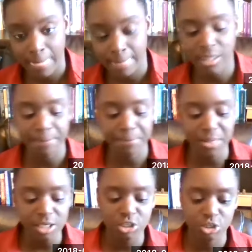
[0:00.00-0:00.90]
And the
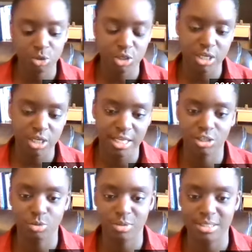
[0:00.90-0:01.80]
biggest chore she had to
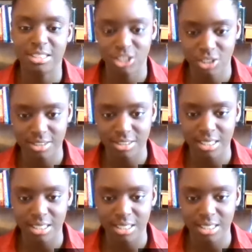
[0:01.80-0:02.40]
do was dishes.